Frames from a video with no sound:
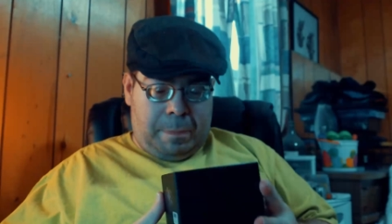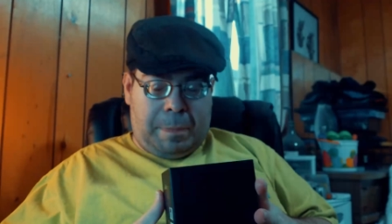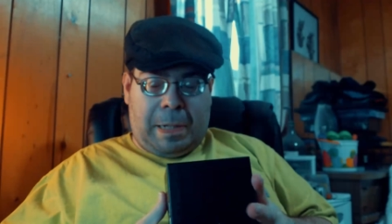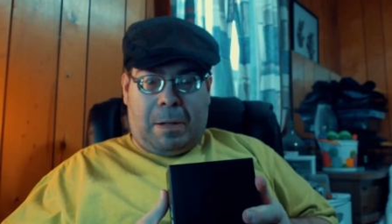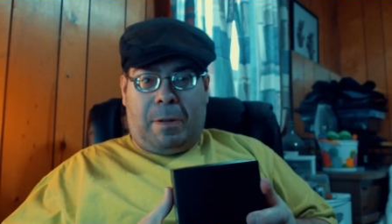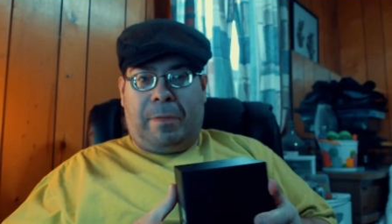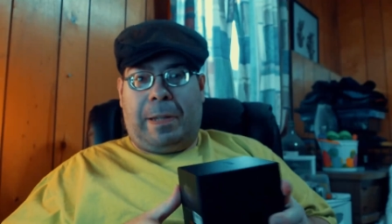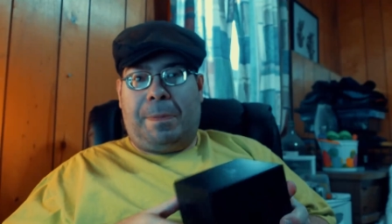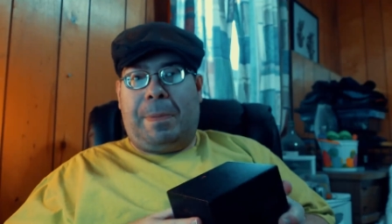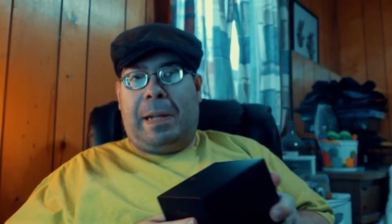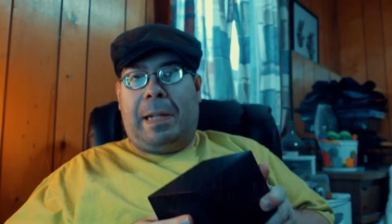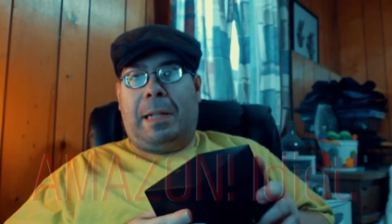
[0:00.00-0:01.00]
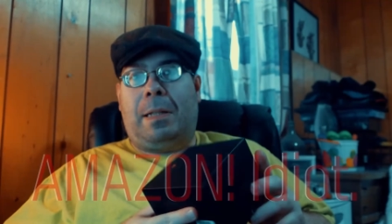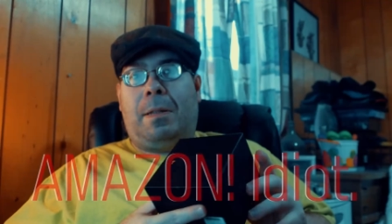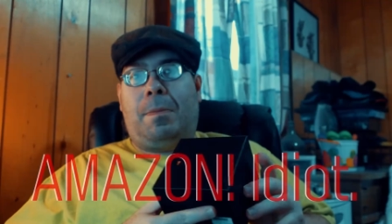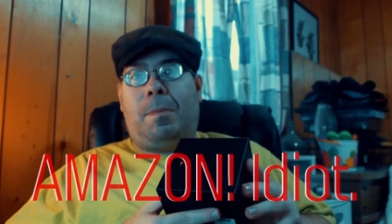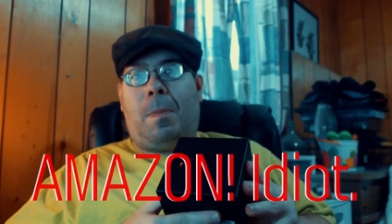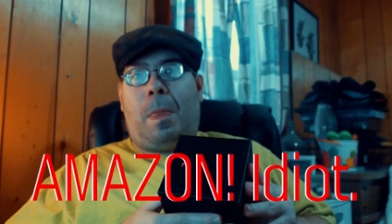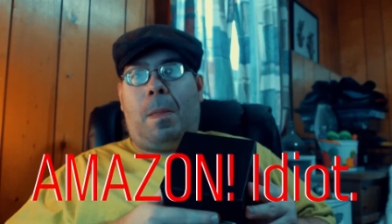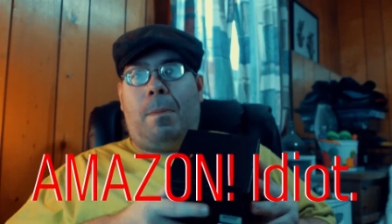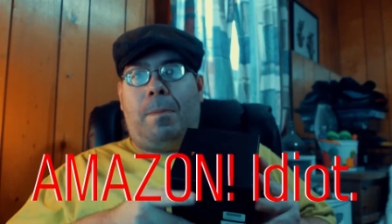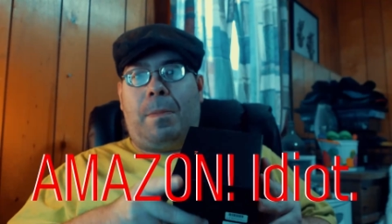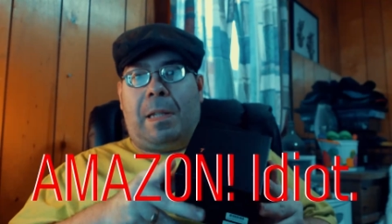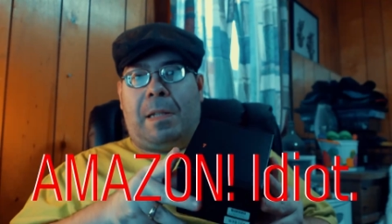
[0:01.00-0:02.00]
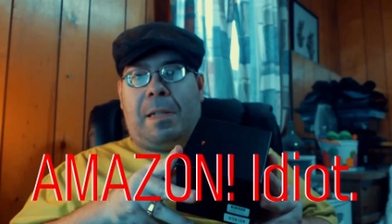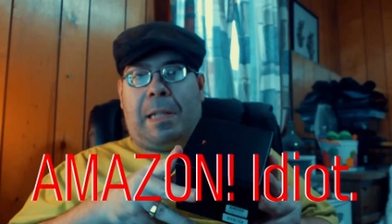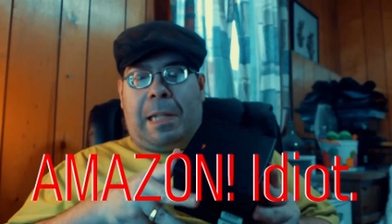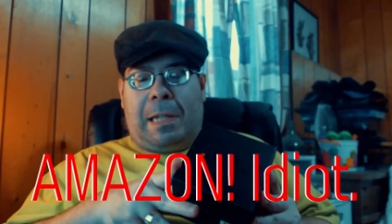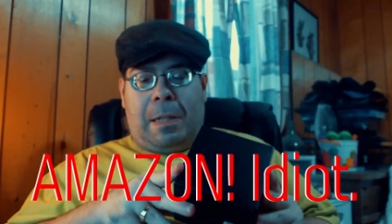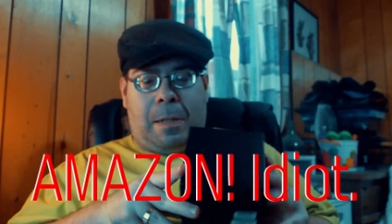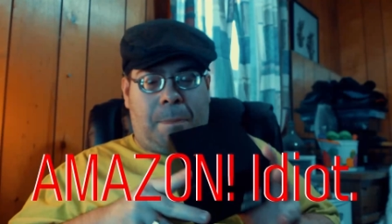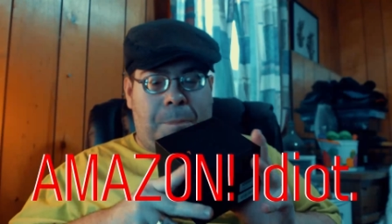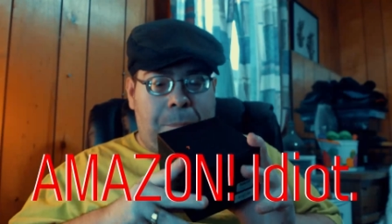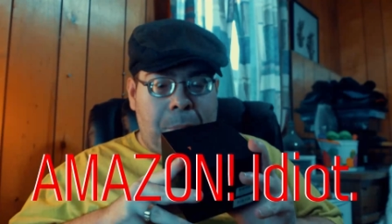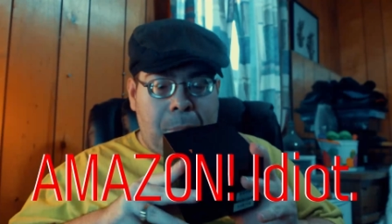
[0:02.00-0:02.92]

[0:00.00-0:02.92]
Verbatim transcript: bought off eBay. It's the um,